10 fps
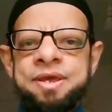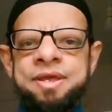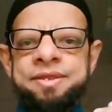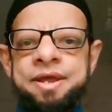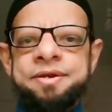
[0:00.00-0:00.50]

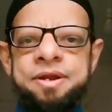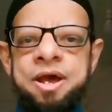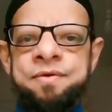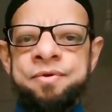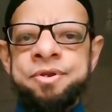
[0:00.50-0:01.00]
that
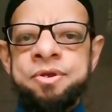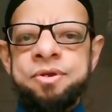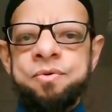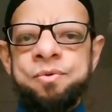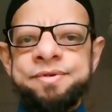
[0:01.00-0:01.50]
our
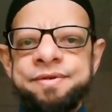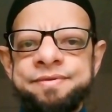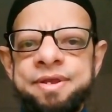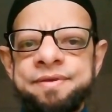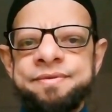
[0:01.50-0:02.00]

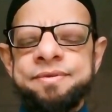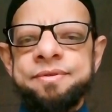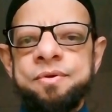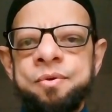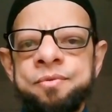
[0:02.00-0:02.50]

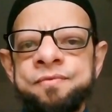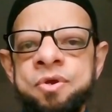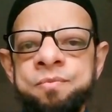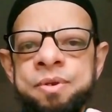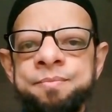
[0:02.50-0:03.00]
consciousness of
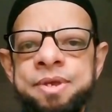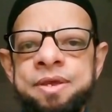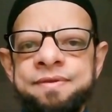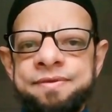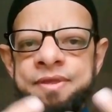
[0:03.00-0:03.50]
human
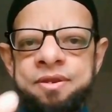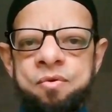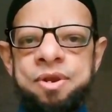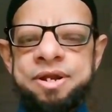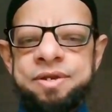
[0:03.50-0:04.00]
beings as a
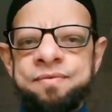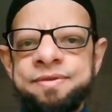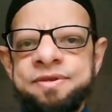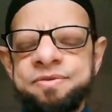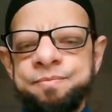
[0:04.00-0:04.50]
collective, as
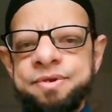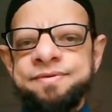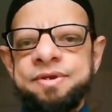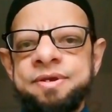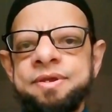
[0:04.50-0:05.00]
a
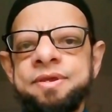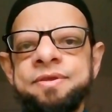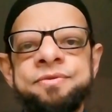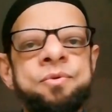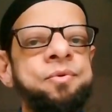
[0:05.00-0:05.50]
species,
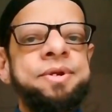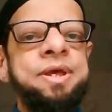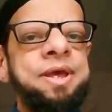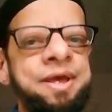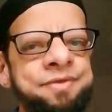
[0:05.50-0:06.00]
is not
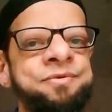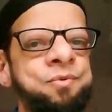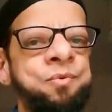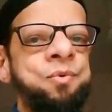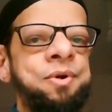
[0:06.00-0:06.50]
as
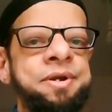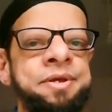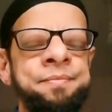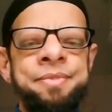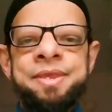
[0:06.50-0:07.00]
old
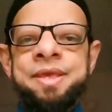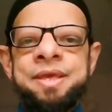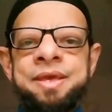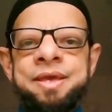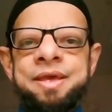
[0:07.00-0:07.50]

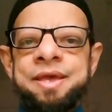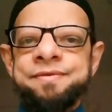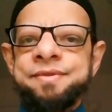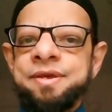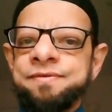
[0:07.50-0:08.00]
as
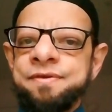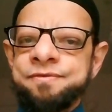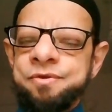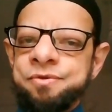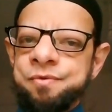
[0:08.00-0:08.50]
the
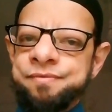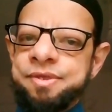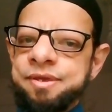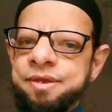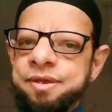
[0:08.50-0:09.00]
existence of
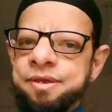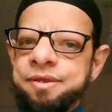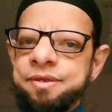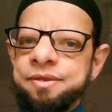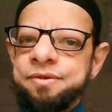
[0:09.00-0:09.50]
the
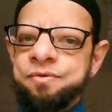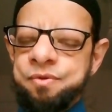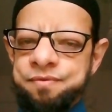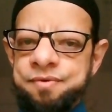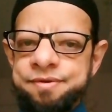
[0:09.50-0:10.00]

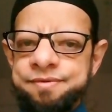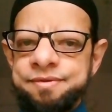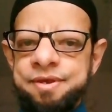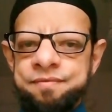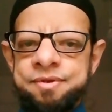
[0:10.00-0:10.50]
universe,
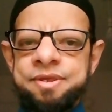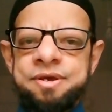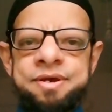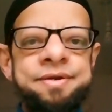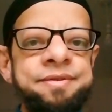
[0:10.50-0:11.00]
even the
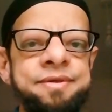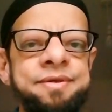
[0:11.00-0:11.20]
earth,